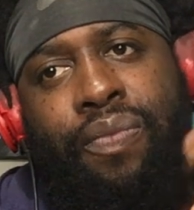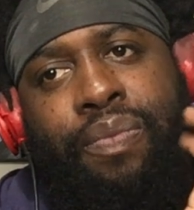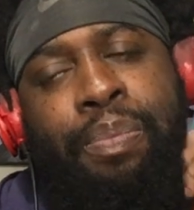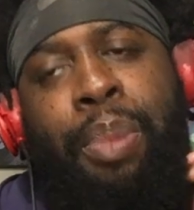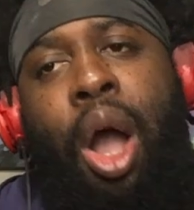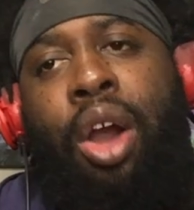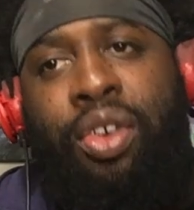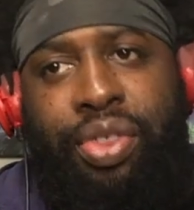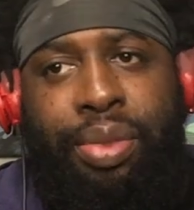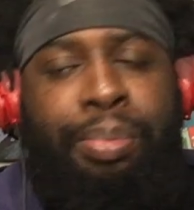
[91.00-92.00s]

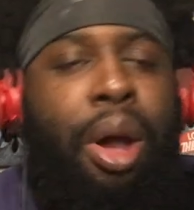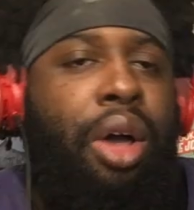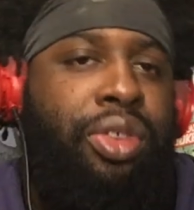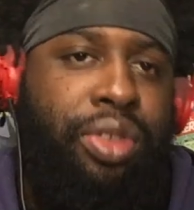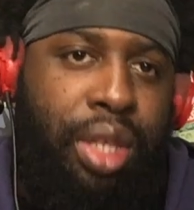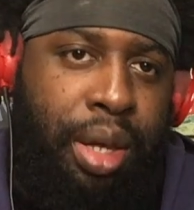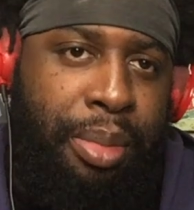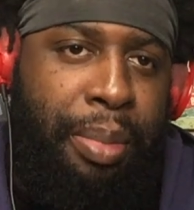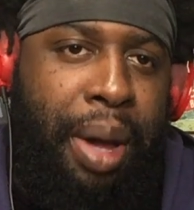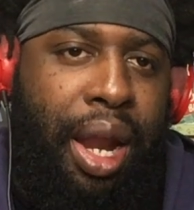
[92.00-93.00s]
bothered bothered them
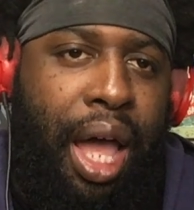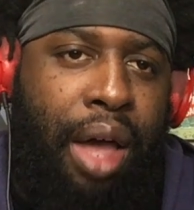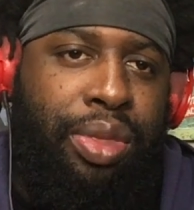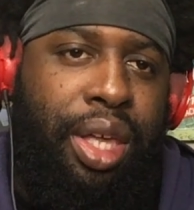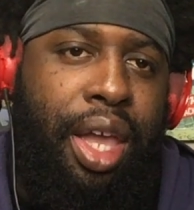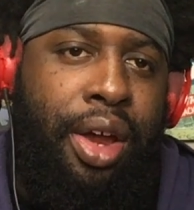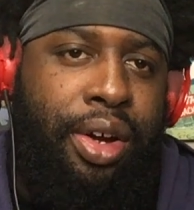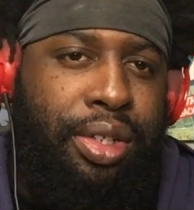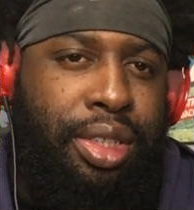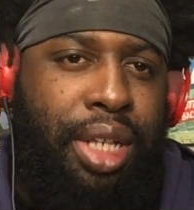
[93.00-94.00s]
about how the
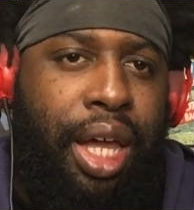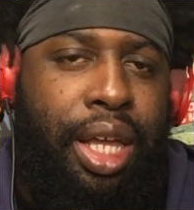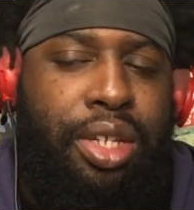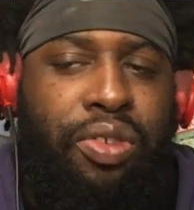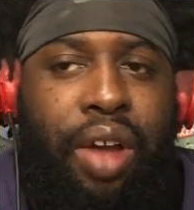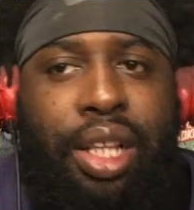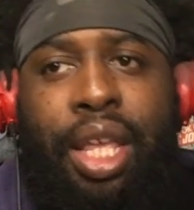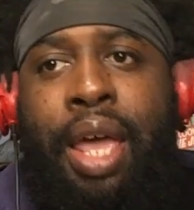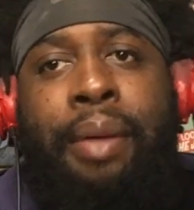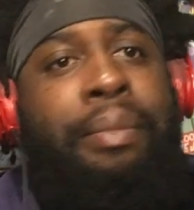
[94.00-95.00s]
characters like interact.
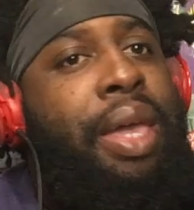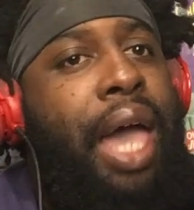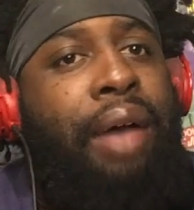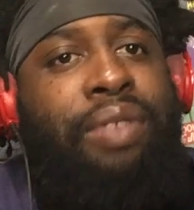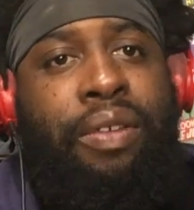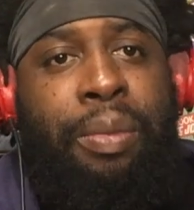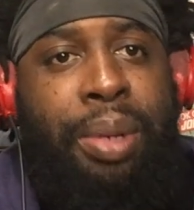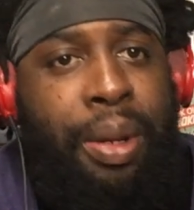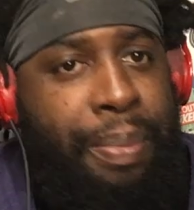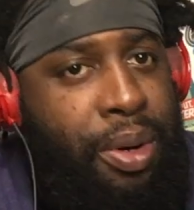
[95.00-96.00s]
Me, I've never
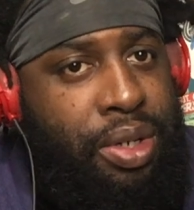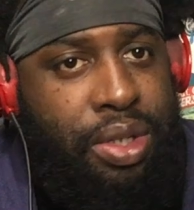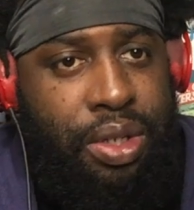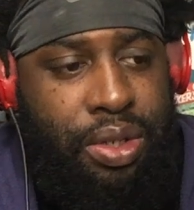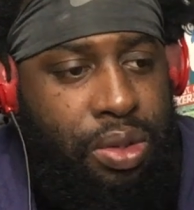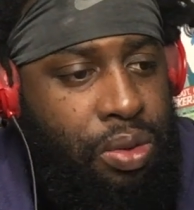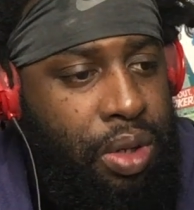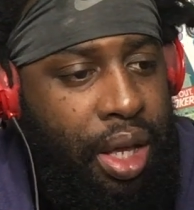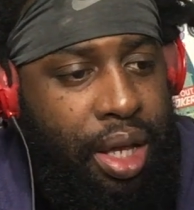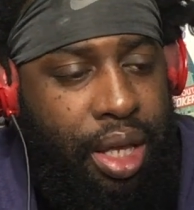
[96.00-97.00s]
been a person to
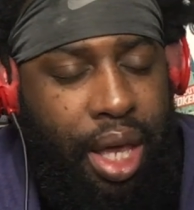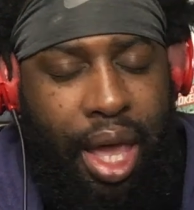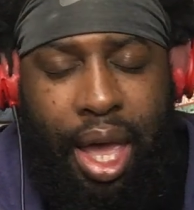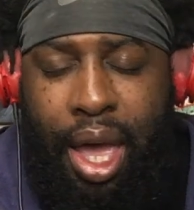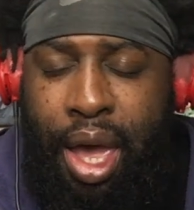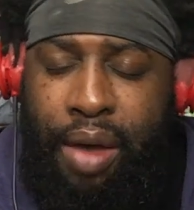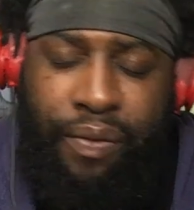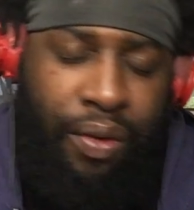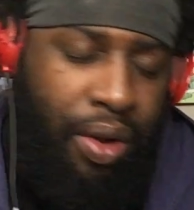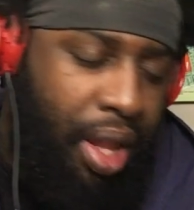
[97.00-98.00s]
like
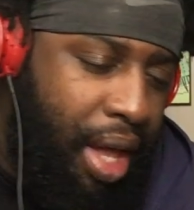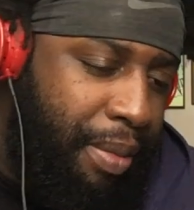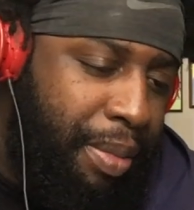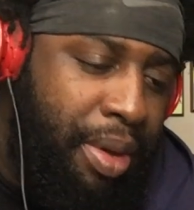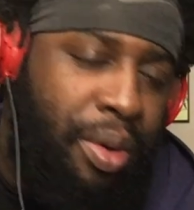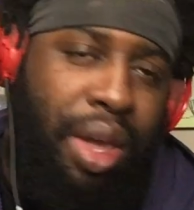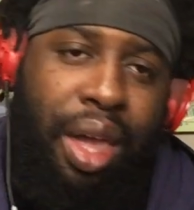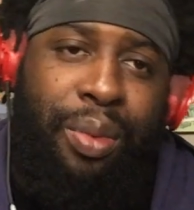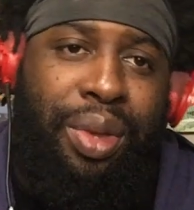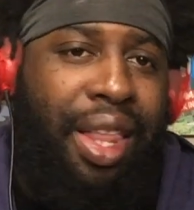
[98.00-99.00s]
ever like be
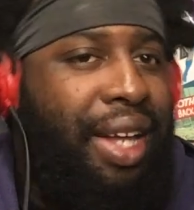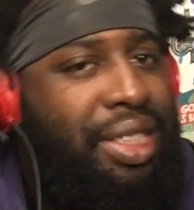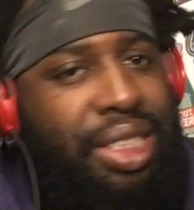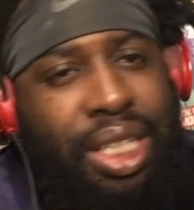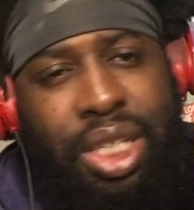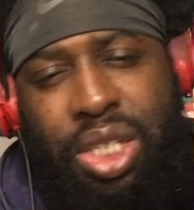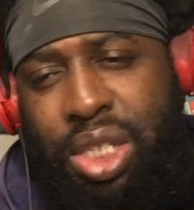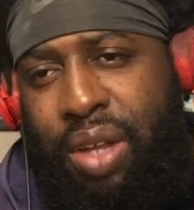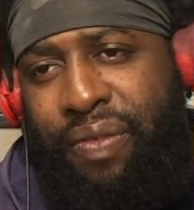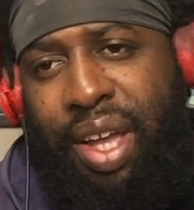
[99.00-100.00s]
okay with like cheating and
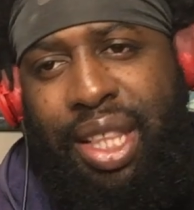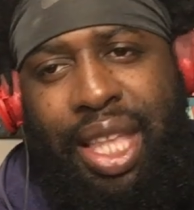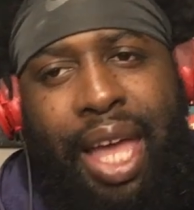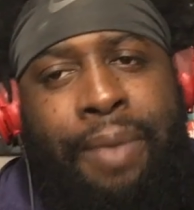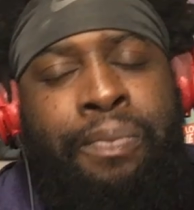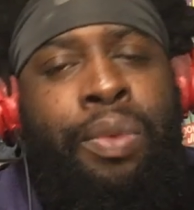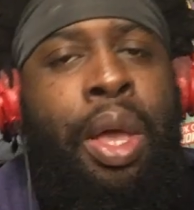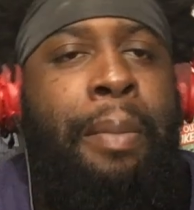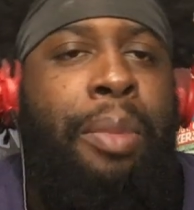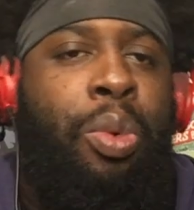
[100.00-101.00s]
stuff like that.
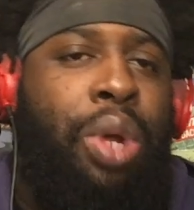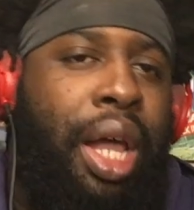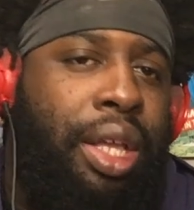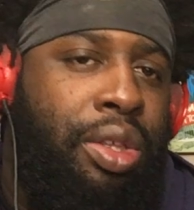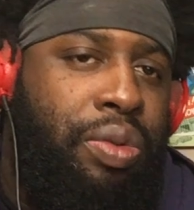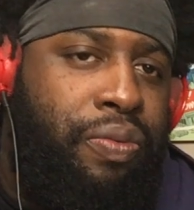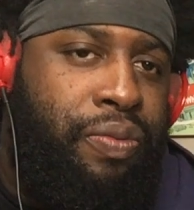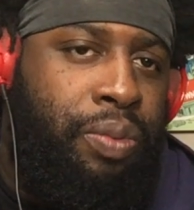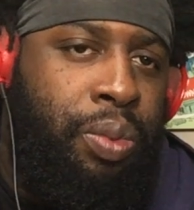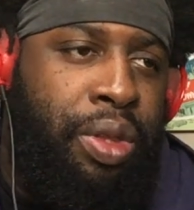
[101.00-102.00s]
But when like
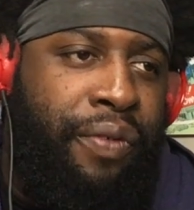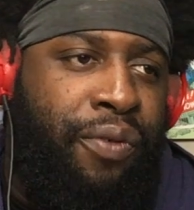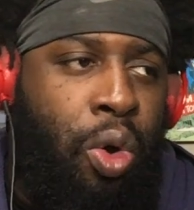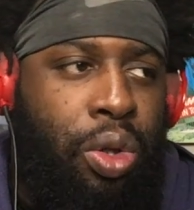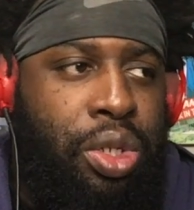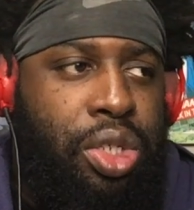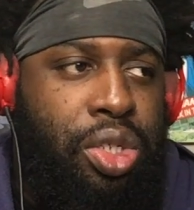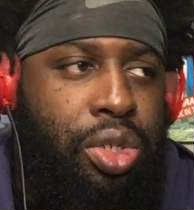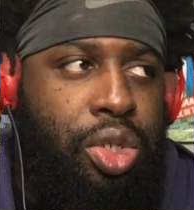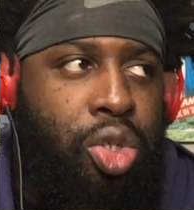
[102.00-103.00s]
the for, the
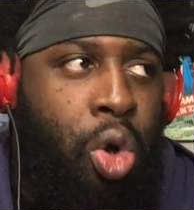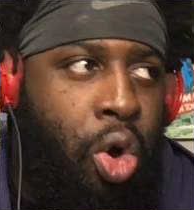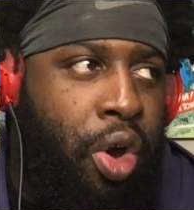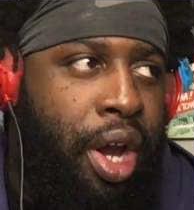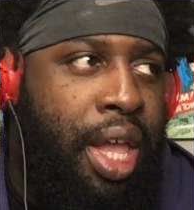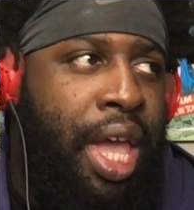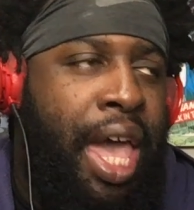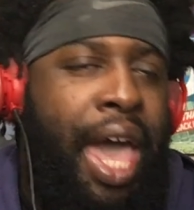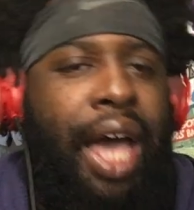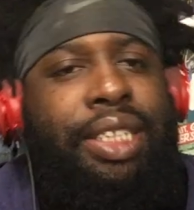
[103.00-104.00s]
story
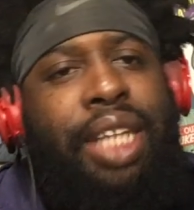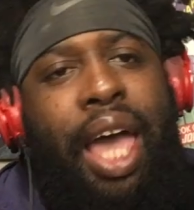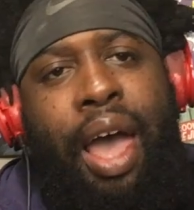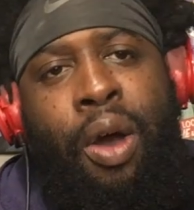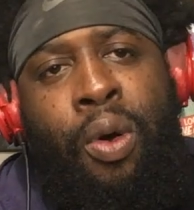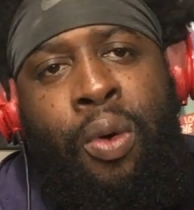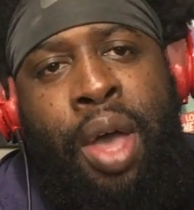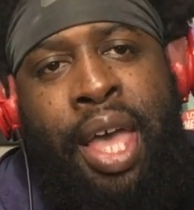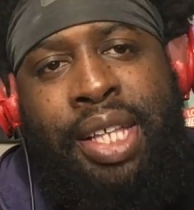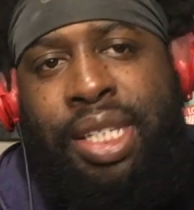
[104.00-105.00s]
as to how
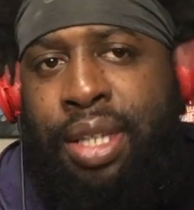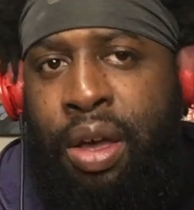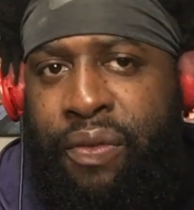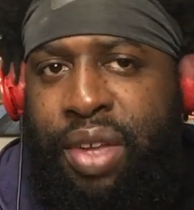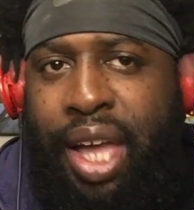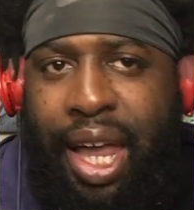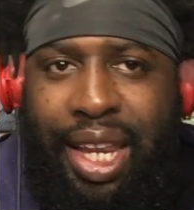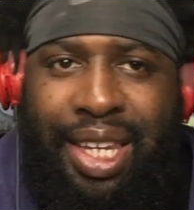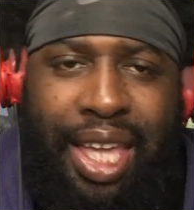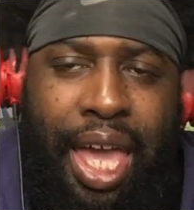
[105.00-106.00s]
Sylvia got
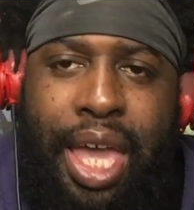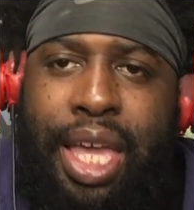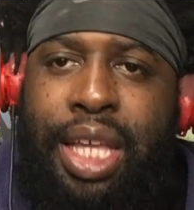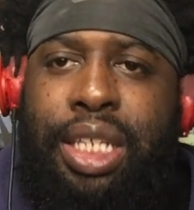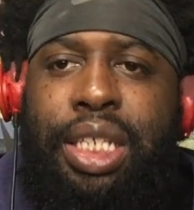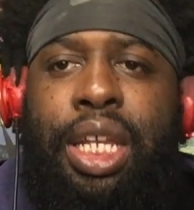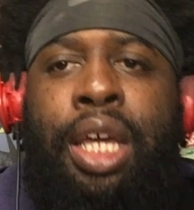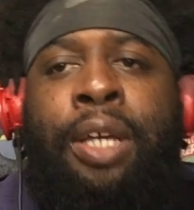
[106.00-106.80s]
engaged